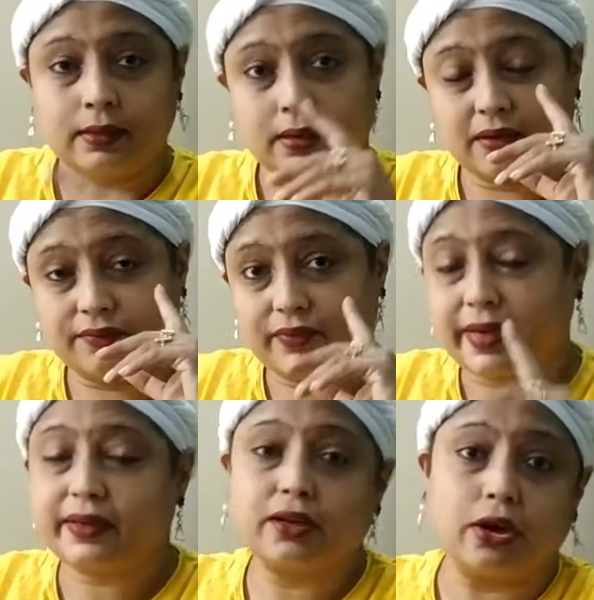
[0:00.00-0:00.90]
A
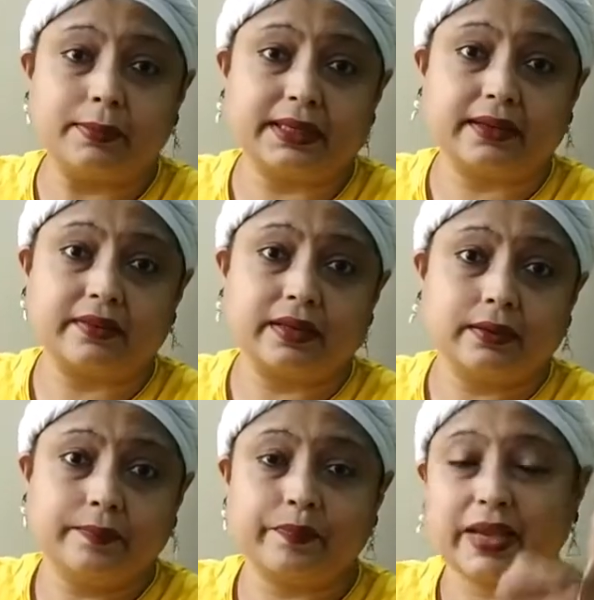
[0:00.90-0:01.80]
very common
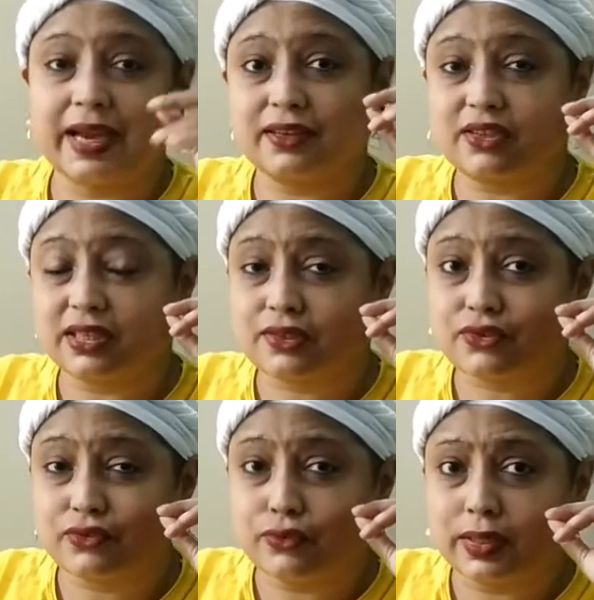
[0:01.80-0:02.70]
error and it
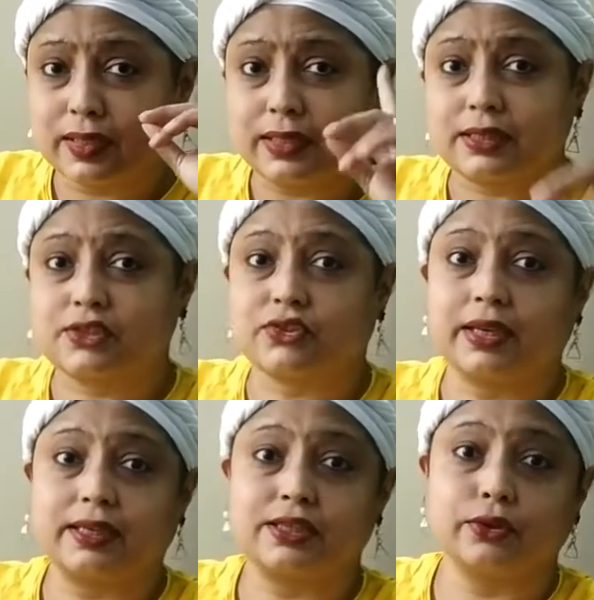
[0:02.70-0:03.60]
really
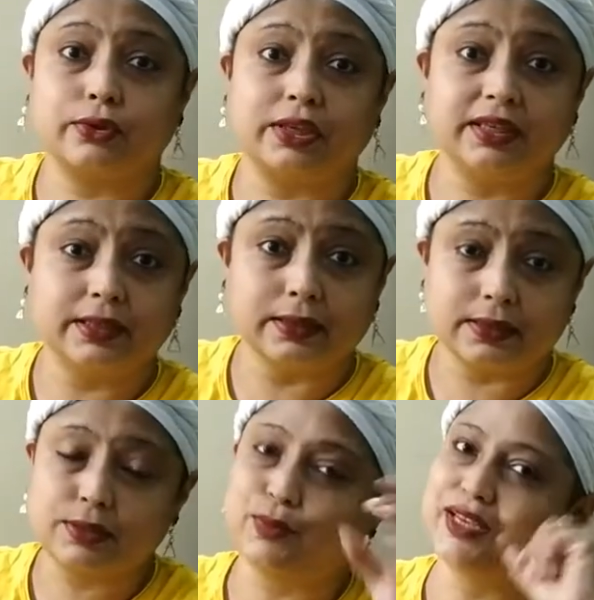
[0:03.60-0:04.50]
strikes your
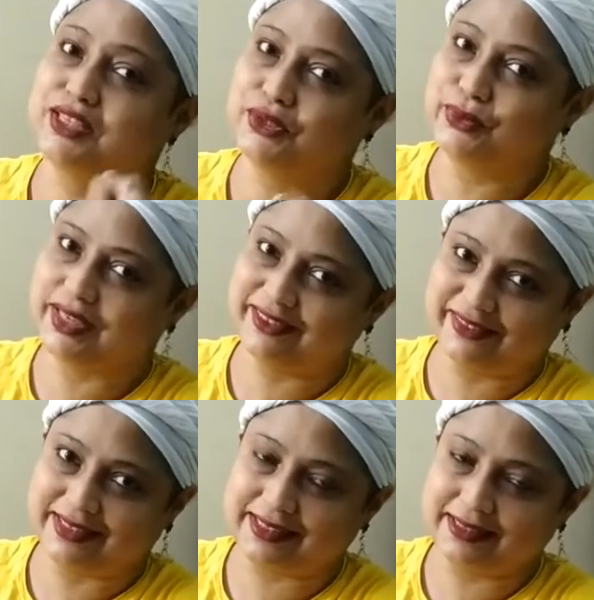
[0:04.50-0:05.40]
ears once you hear
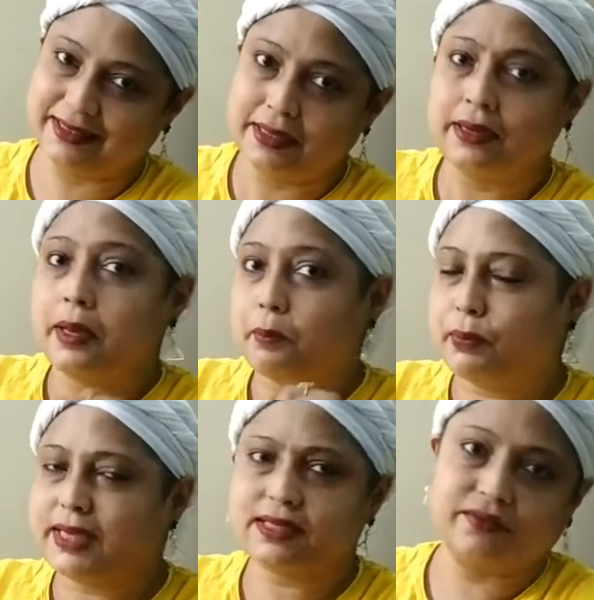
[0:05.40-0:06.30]
it.
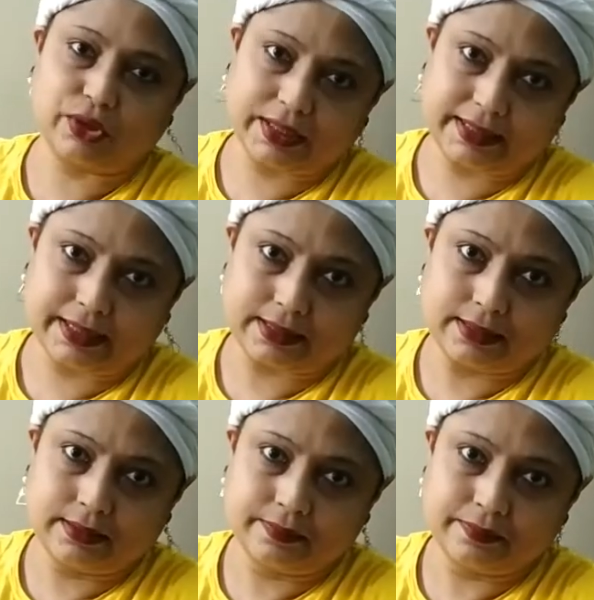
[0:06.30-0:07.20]
Please avoid that.
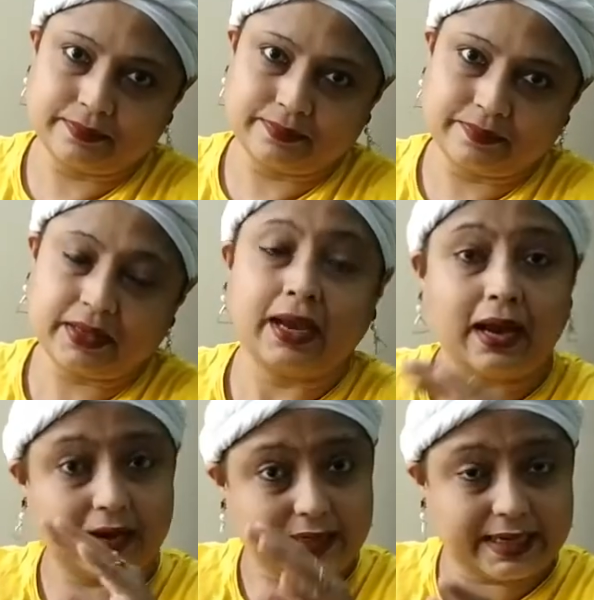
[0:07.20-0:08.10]

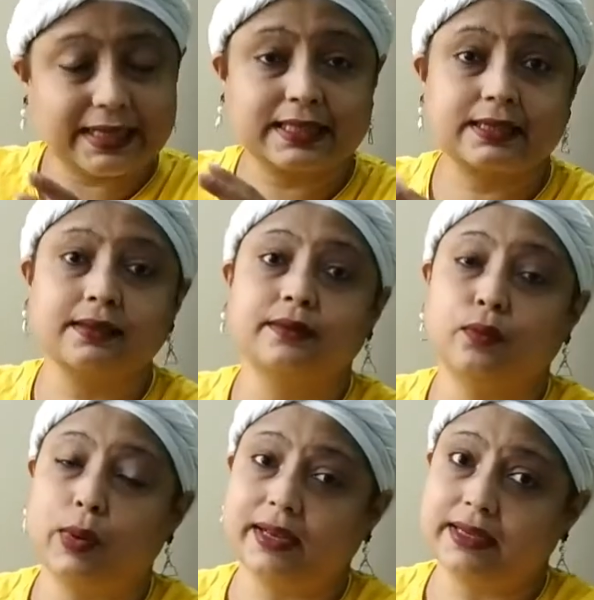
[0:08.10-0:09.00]
Our next
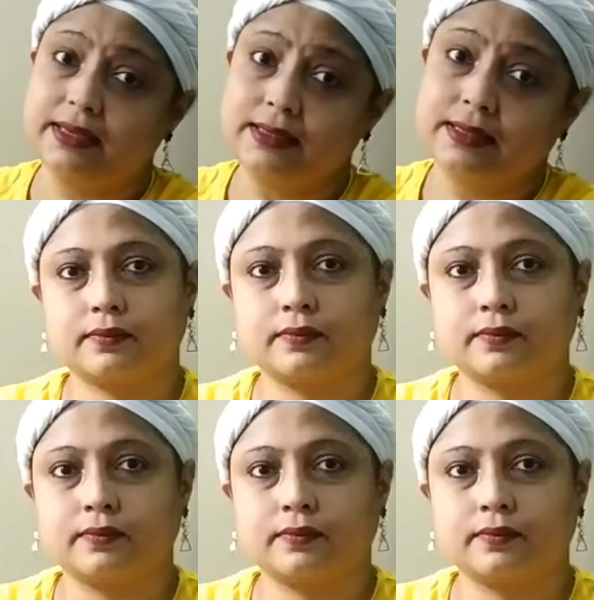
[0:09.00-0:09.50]
one is,